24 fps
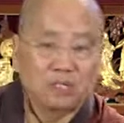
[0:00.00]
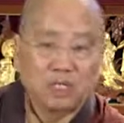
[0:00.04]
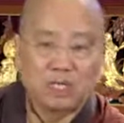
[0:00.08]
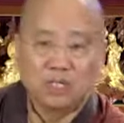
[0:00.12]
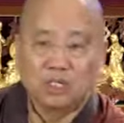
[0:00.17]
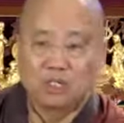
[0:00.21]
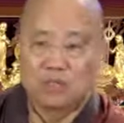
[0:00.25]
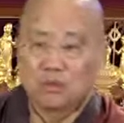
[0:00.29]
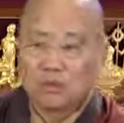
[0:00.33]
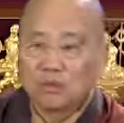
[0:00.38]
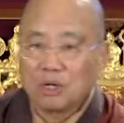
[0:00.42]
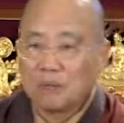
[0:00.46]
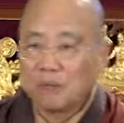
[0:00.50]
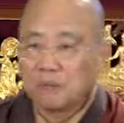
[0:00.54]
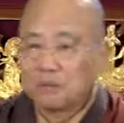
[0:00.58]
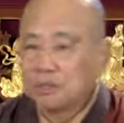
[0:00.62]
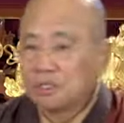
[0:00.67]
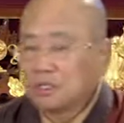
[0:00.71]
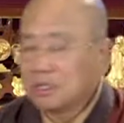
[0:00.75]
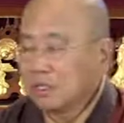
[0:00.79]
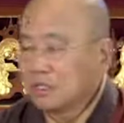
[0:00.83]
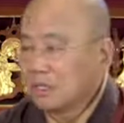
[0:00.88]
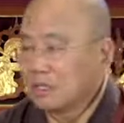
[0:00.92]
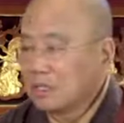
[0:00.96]

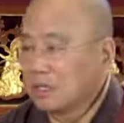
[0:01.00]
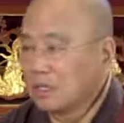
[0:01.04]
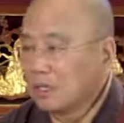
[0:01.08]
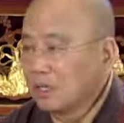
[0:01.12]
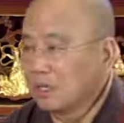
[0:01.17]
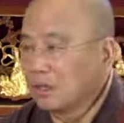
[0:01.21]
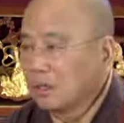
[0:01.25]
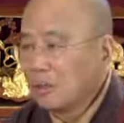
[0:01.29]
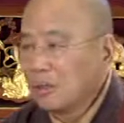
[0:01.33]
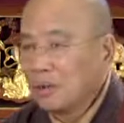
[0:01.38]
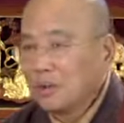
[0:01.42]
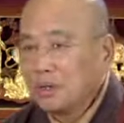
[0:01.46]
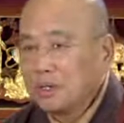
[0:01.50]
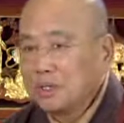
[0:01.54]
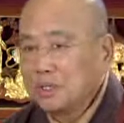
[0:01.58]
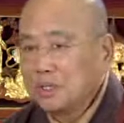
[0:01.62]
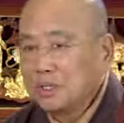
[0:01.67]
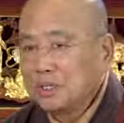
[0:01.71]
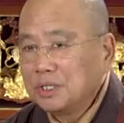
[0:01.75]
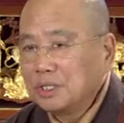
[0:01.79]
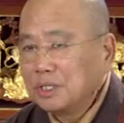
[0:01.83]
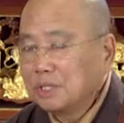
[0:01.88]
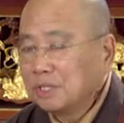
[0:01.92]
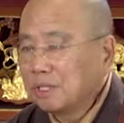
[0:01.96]
interrupted,
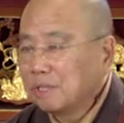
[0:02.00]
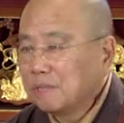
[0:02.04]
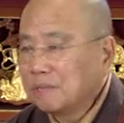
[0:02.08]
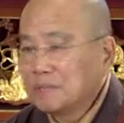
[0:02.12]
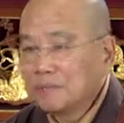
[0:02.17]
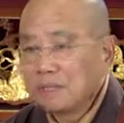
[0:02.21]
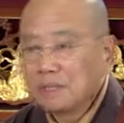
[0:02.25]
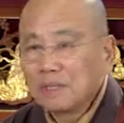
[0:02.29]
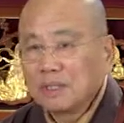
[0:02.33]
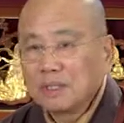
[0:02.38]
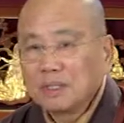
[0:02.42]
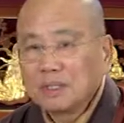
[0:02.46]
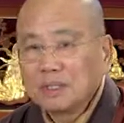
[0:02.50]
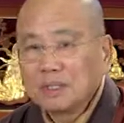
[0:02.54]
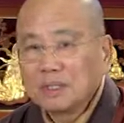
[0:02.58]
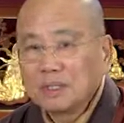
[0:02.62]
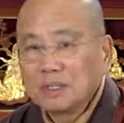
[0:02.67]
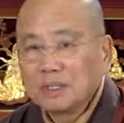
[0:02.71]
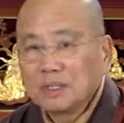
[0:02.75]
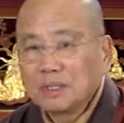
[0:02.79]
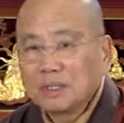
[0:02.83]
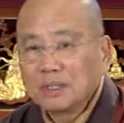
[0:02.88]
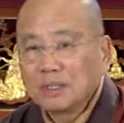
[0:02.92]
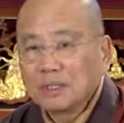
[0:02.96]
noisy,
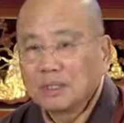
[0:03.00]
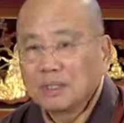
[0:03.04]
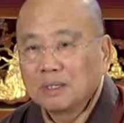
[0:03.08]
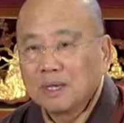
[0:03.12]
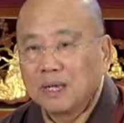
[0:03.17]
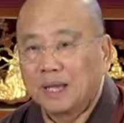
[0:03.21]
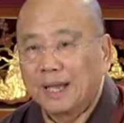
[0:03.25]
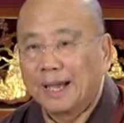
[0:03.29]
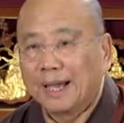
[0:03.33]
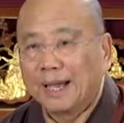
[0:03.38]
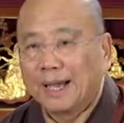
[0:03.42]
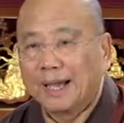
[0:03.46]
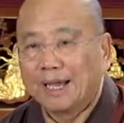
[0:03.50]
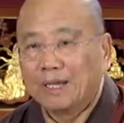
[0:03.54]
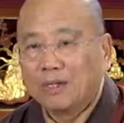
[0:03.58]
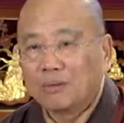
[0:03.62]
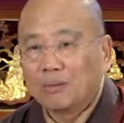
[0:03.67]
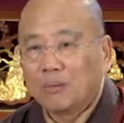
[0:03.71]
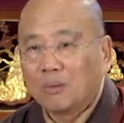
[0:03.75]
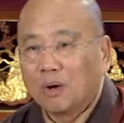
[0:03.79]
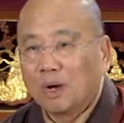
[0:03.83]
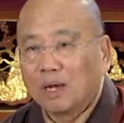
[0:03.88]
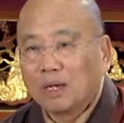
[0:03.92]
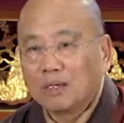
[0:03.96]

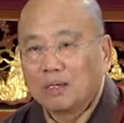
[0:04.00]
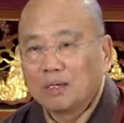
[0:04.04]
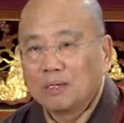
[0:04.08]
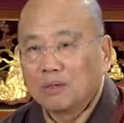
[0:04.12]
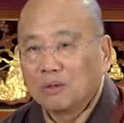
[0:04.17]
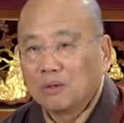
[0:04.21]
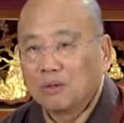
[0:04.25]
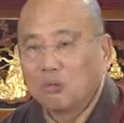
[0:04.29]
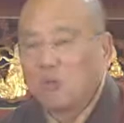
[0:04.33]
and what?